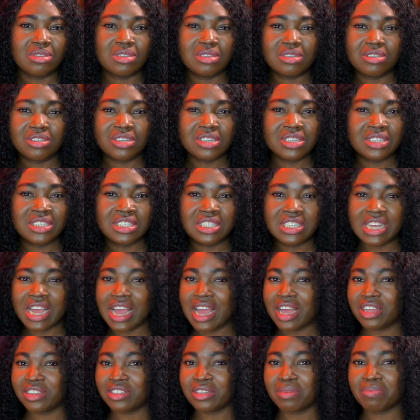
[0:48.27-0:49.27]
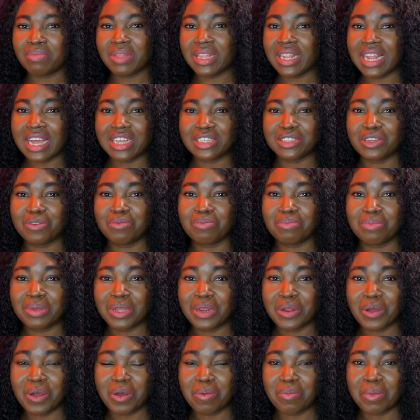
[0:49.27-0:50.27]
just share something that's
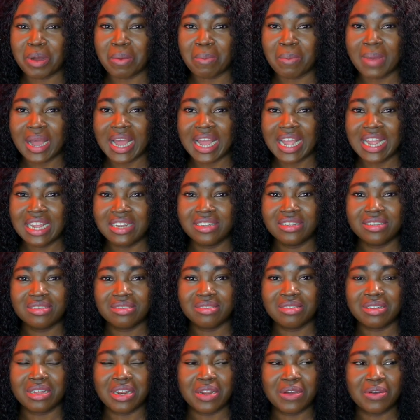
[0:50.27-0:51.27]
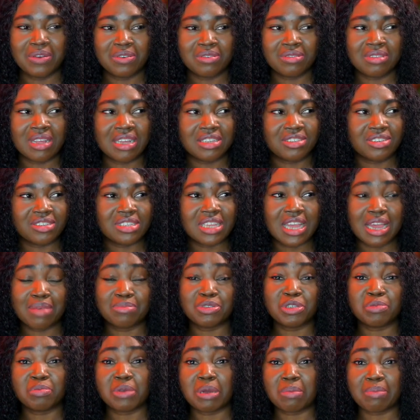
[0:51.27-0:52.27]
been on my mind, that just came
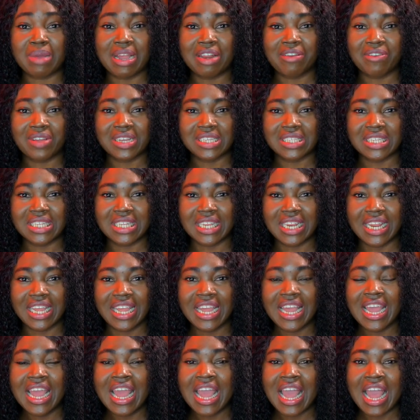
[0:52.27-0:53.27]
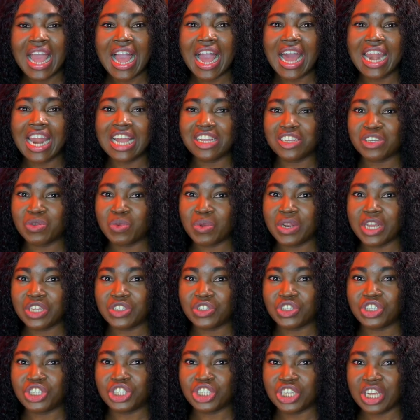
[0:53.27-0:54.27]
to my mind recently, and I just wanted
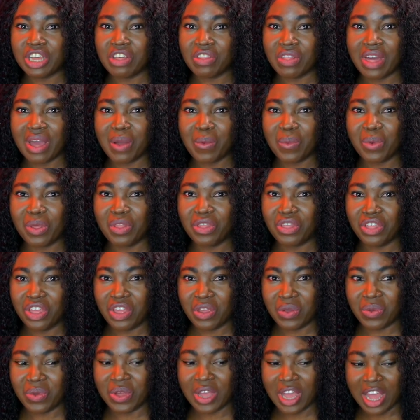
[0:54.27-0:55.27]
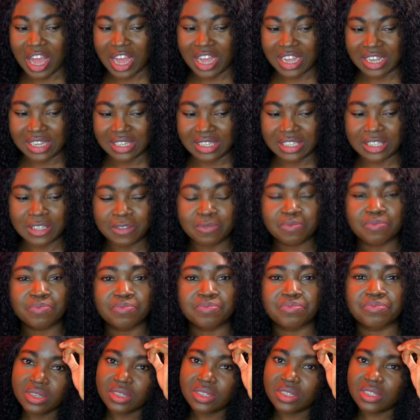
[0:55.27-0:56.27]
to share that with you guys.
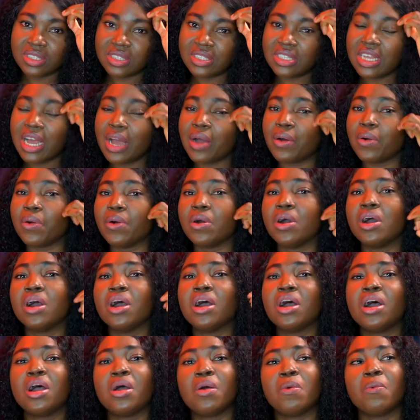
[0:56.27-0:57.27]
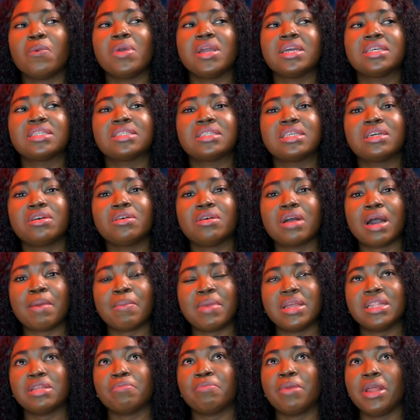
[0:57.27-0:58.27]
So we're still,
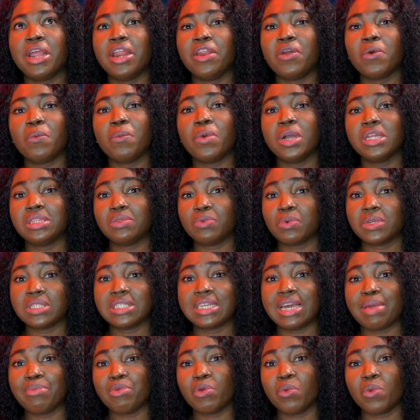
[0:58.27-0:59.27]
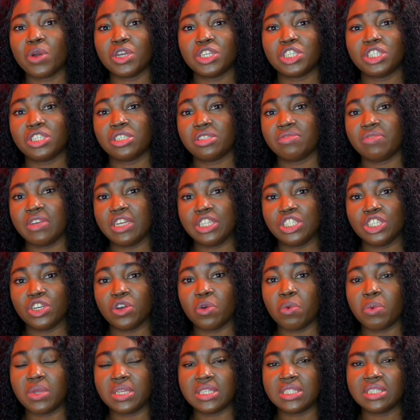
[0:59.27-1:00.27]
depending on what time you watch this
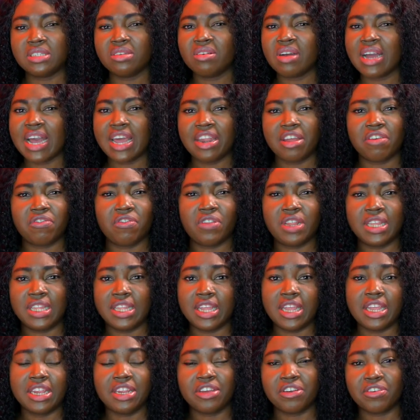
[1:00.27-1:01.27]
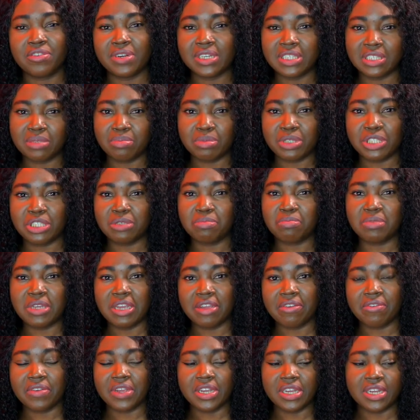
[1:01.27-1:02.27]
video, we're still kind of in the Christmas
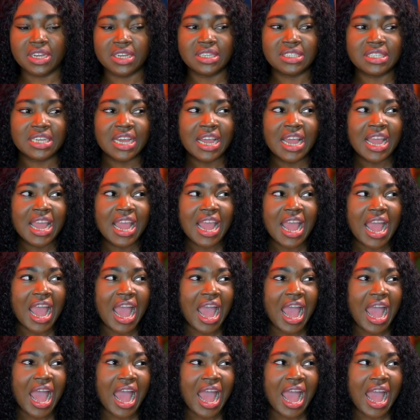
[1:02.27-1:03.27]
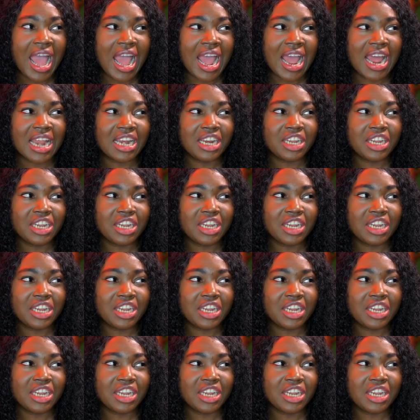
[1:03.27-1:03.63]
period. And